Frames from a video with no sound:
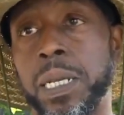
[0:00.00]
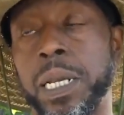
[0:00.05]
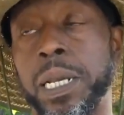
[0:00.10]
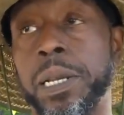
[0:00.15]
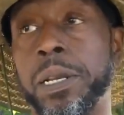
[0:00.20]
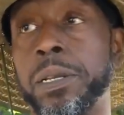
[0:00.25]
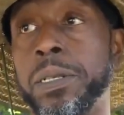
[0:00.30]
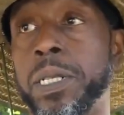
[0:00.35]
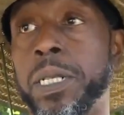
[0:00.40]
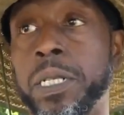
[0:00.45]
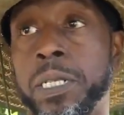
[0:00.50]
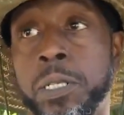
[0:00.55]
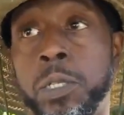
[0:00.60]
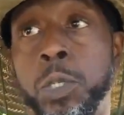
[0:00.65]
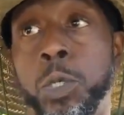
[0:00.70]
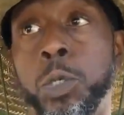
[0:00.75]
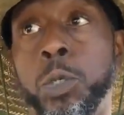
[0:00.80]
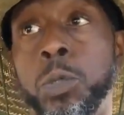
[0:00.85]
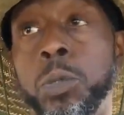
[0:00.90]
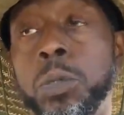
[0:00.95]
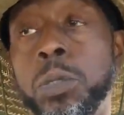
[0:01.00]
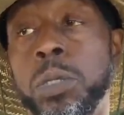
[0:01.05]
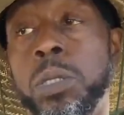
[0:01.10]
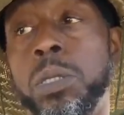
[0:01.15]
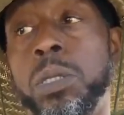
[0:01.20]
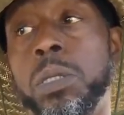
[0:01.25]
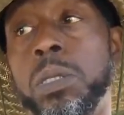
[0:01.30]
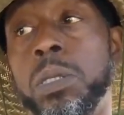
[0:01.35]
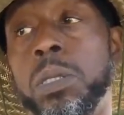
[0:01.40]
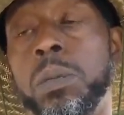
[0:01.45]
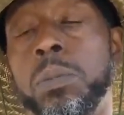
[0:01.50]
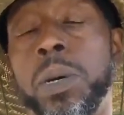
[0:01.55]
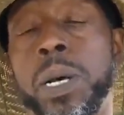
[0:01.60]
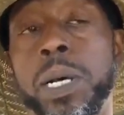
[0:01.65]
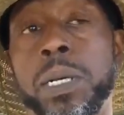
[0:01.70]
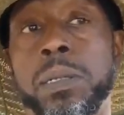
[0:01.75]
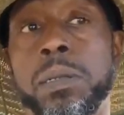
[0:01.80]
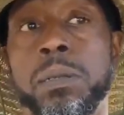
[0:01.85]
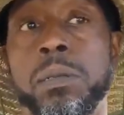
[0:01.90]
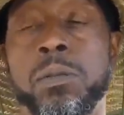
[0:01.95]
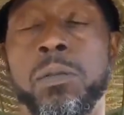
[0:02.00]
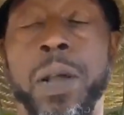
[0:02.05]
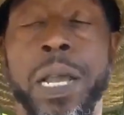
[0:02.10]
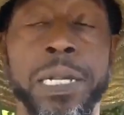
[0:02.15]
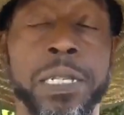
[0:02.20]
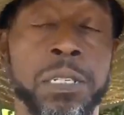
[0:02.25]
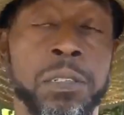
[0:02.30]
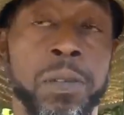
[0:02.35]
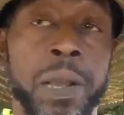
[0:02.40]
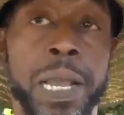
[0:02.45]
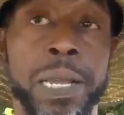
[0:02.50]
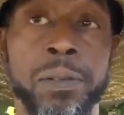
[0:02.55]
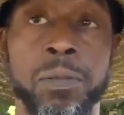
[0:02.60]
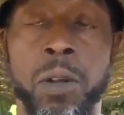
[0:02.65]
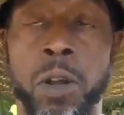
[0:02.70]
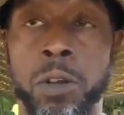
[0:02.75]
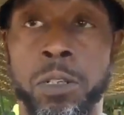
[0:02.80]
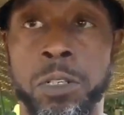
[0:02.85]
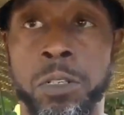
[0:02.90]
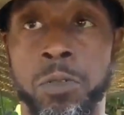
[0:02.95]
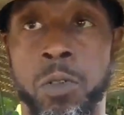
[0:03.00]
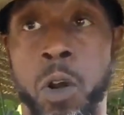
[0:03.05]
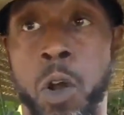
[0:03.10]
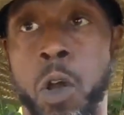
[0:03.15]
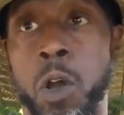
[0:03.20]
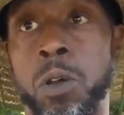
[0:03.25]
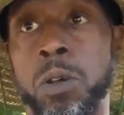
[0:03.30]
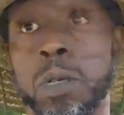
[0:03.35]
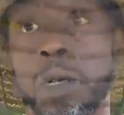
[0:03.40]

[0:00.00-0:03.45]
to hear this news, but right is right, wrong is wrong.